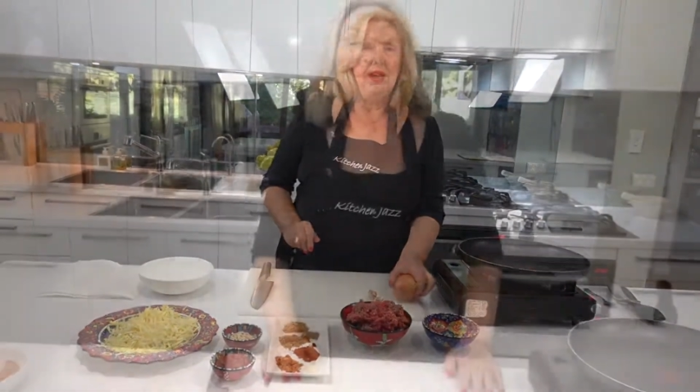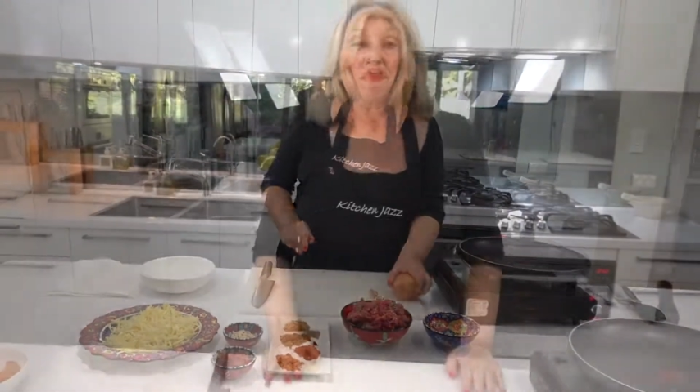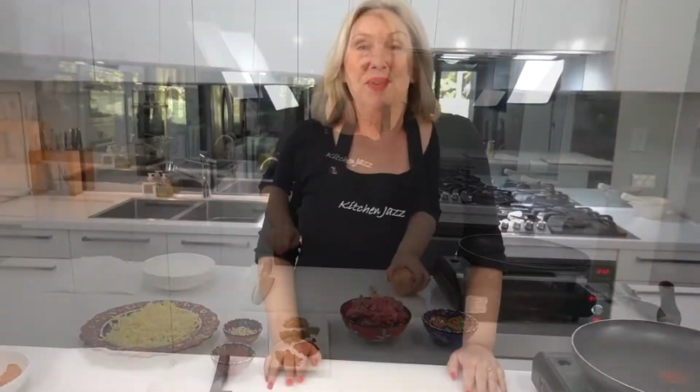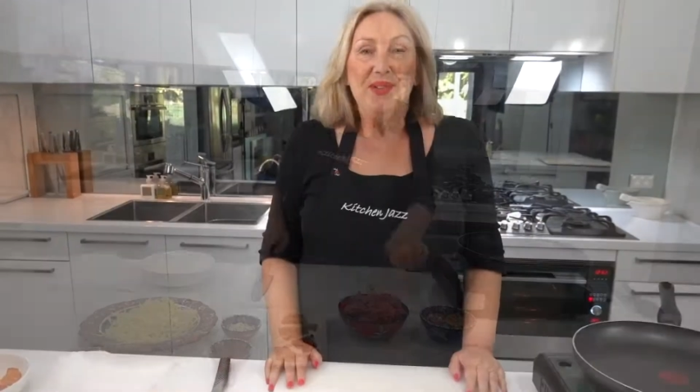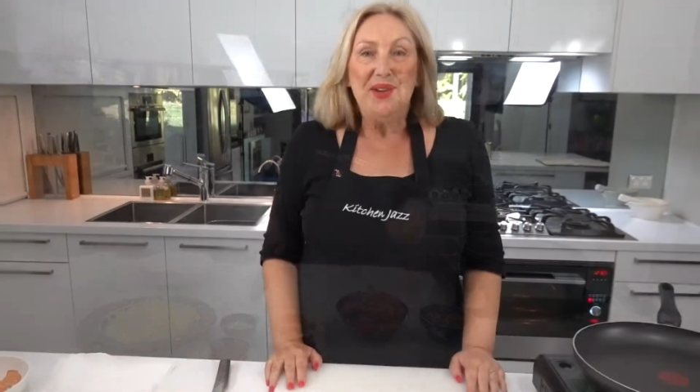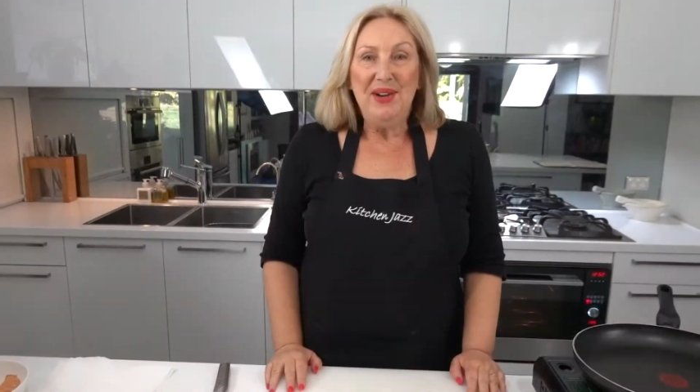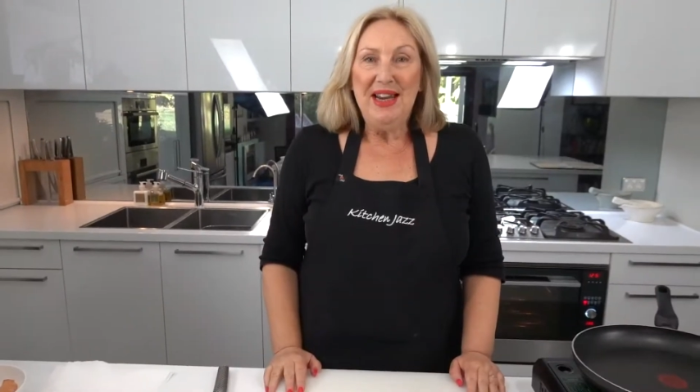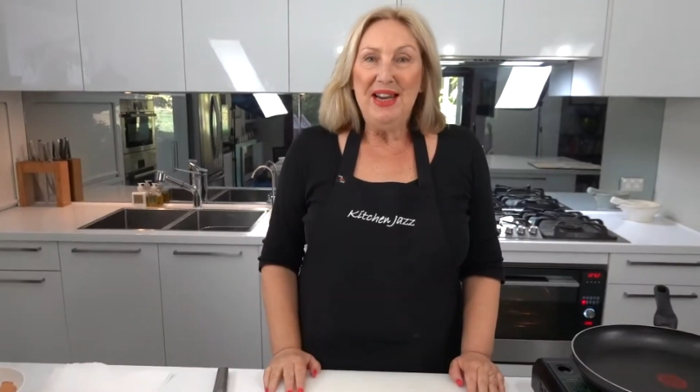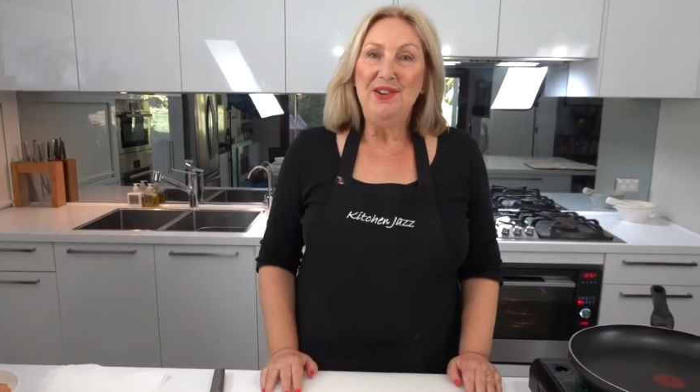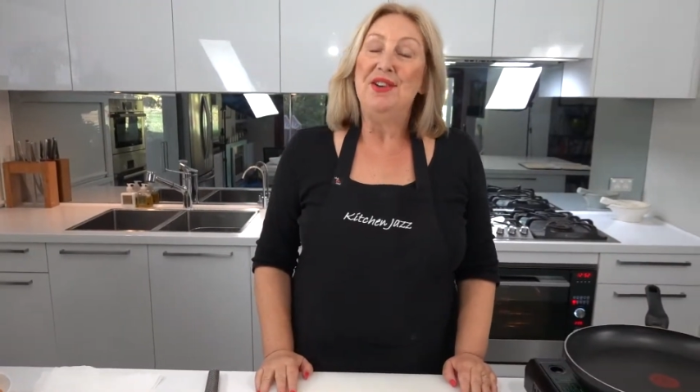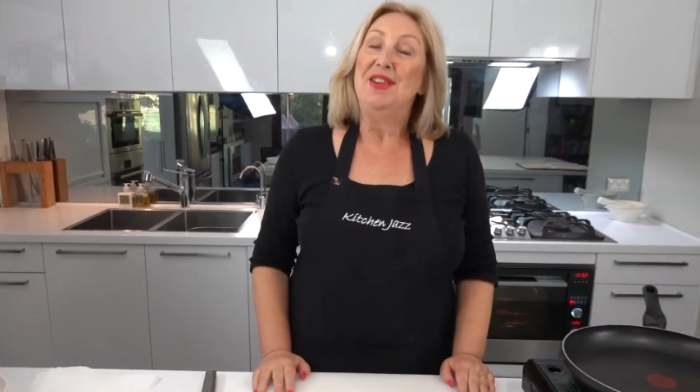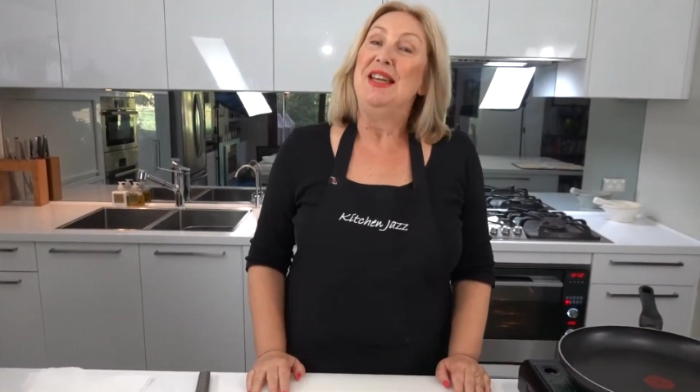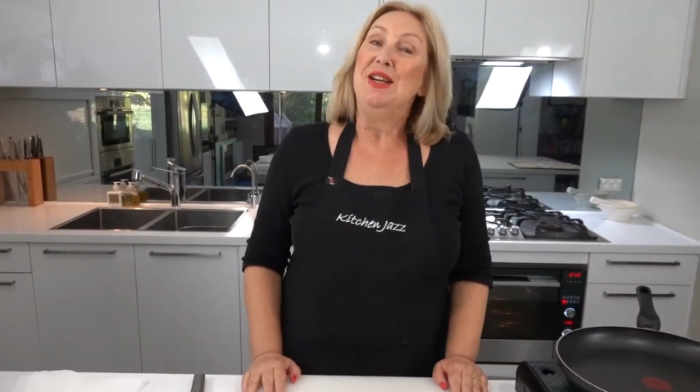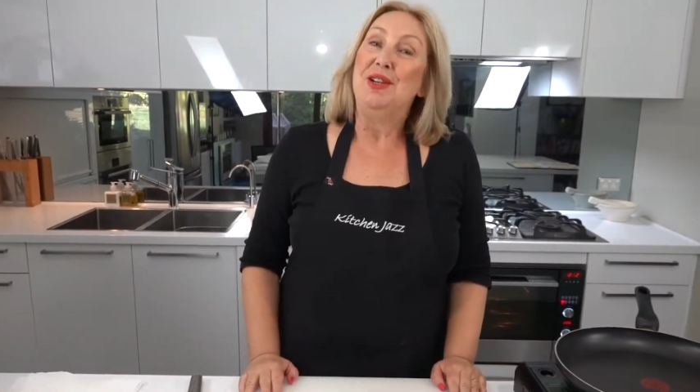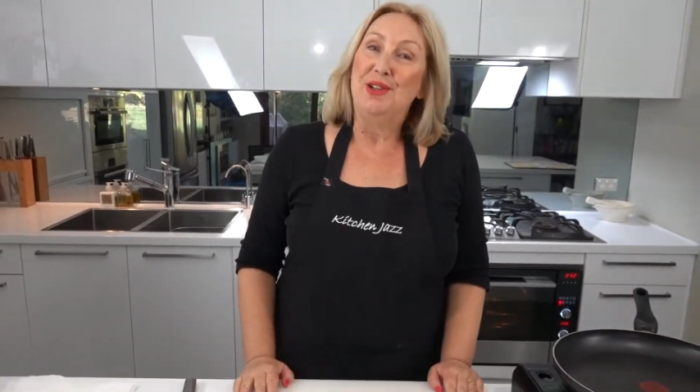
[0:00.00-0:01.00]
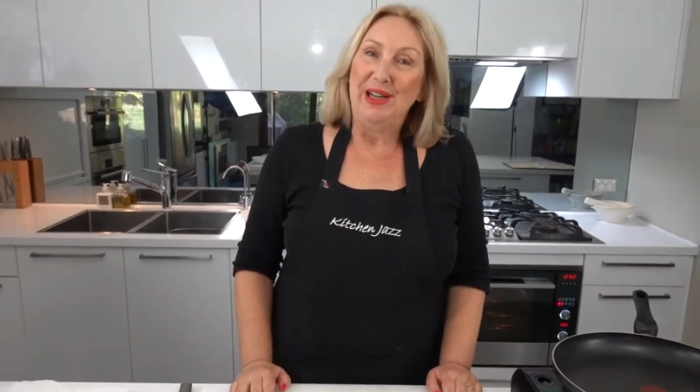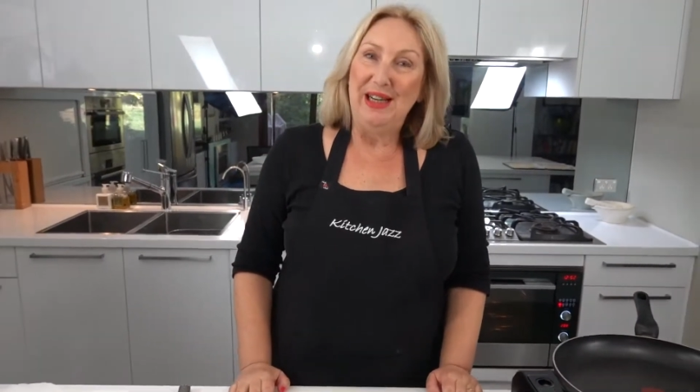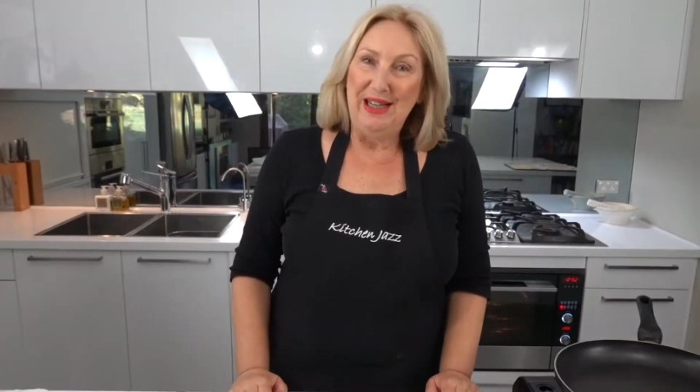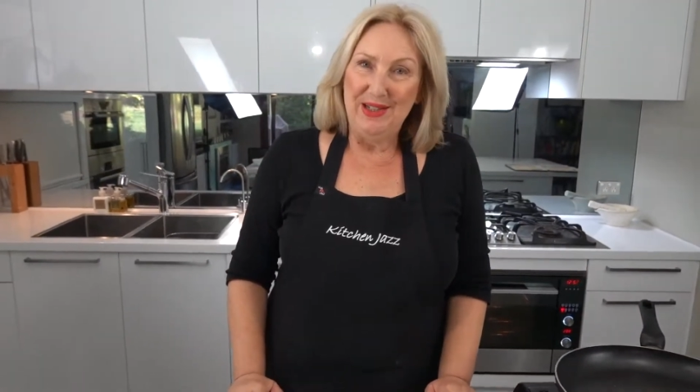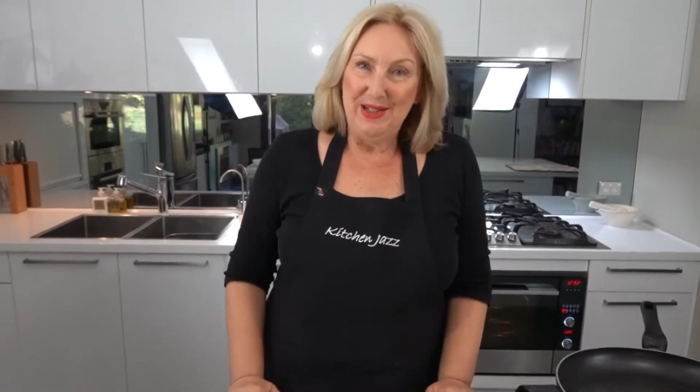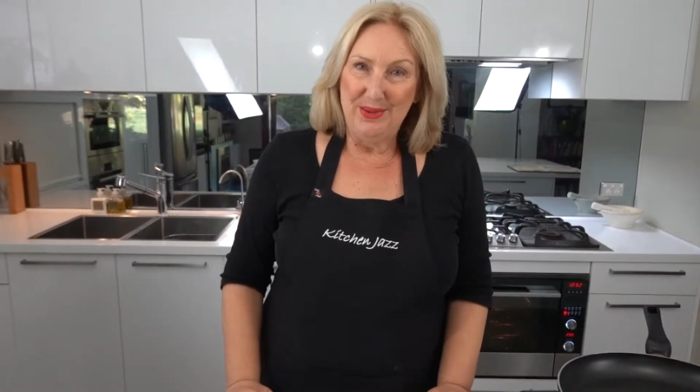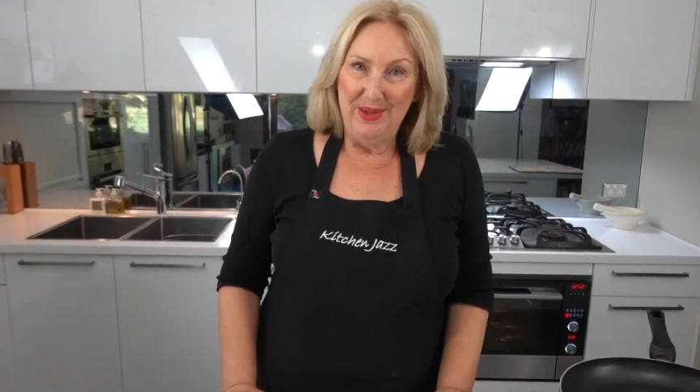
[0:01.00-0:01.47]
So here are the
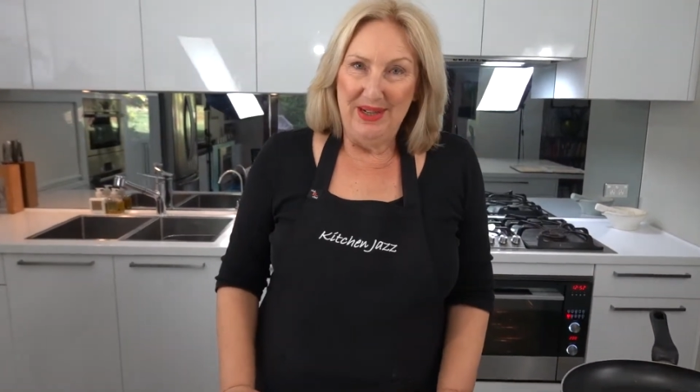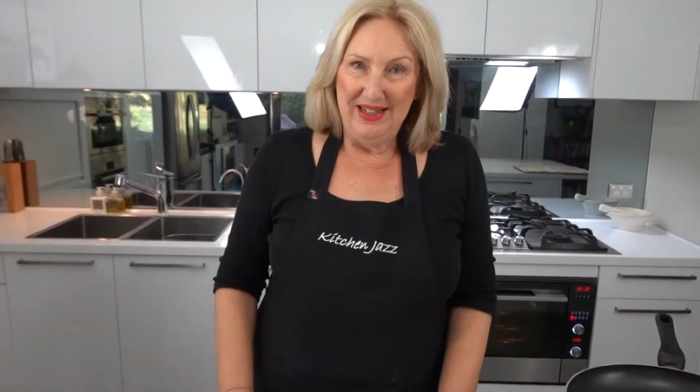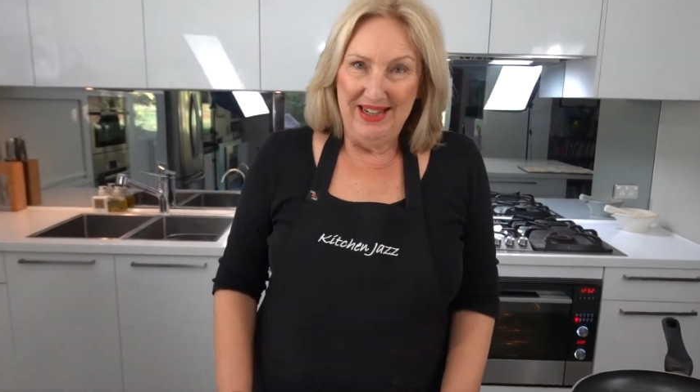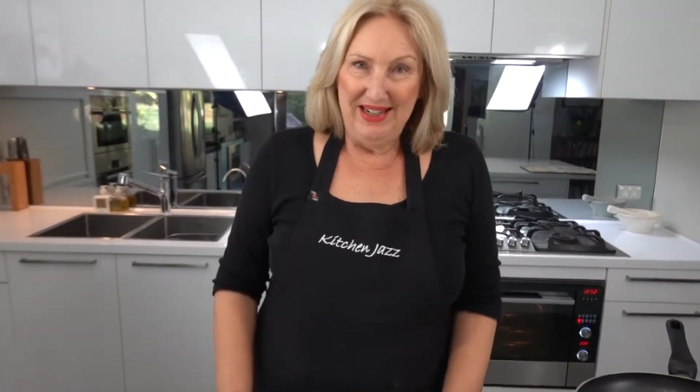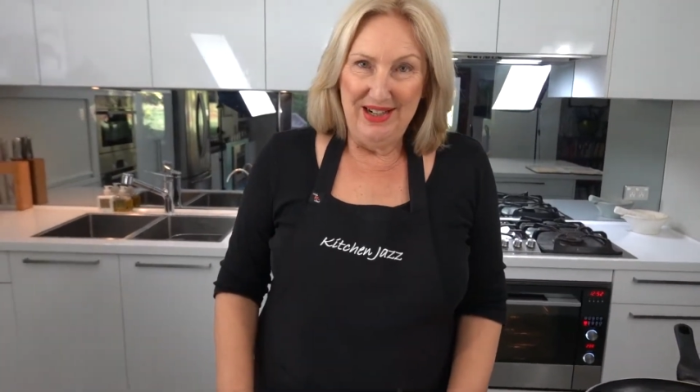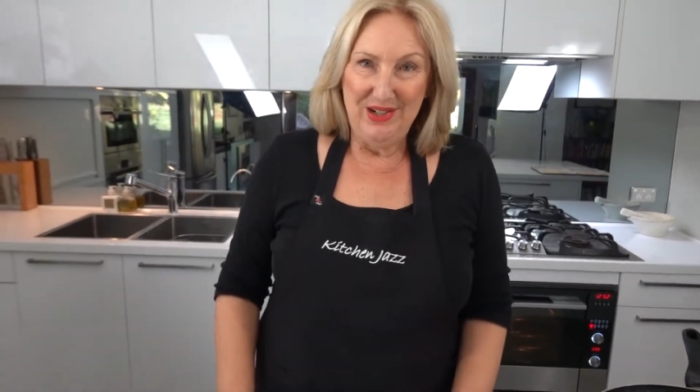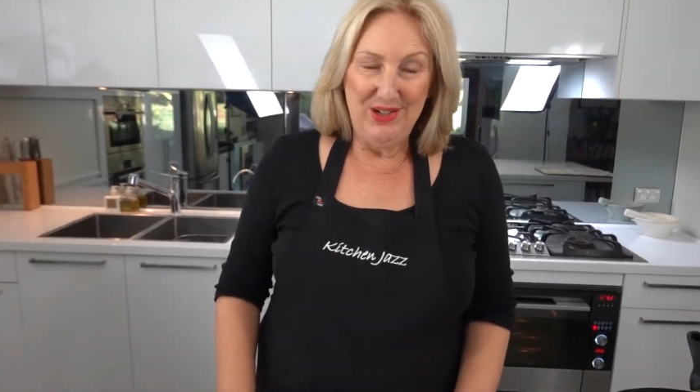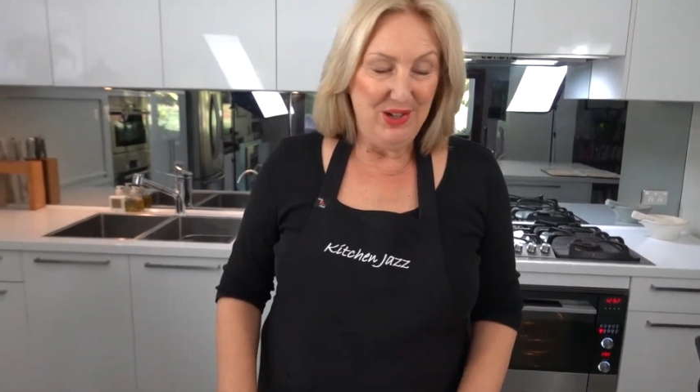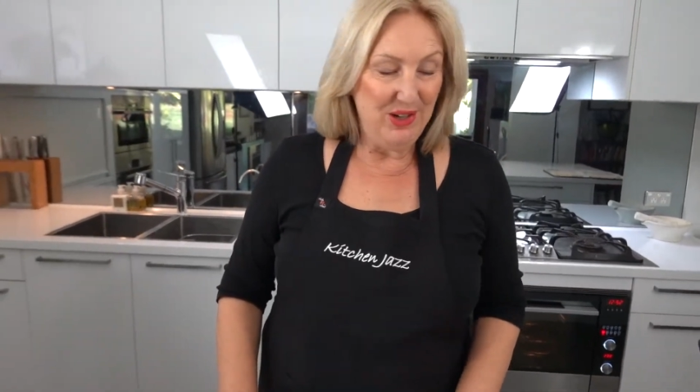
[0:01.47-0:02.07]
ingredients we need to